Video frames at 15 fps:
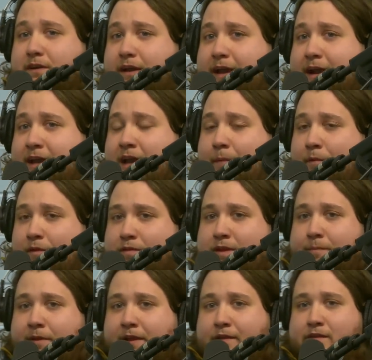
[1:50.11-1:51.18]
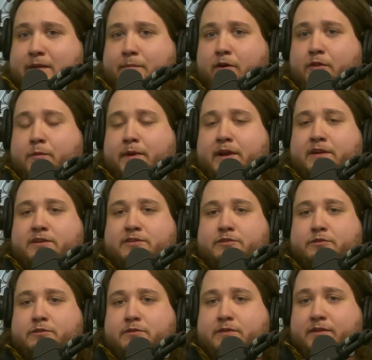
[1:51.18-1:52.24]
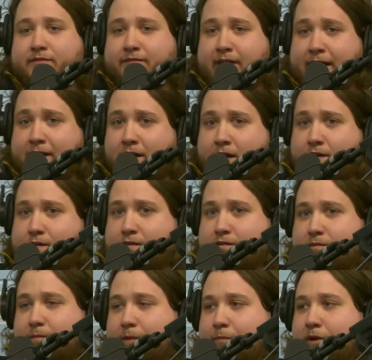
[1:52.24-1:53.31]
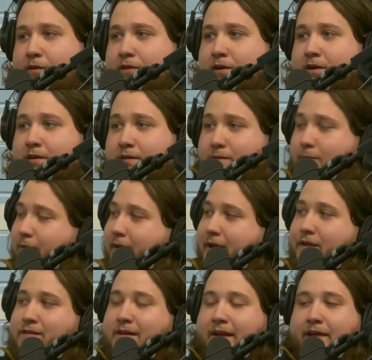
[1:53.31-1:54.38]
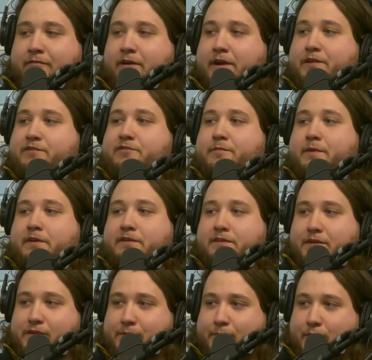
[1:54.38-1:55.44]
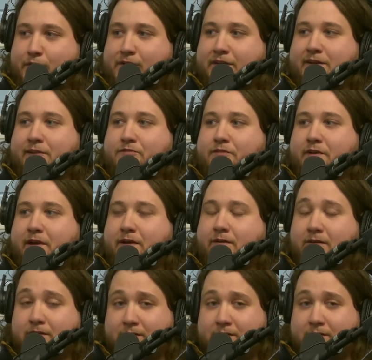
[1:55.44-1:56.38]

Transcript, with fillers: I got a couple siblings. They both went into the fine arts. My brother plays like every instrument. He's a music teacher now.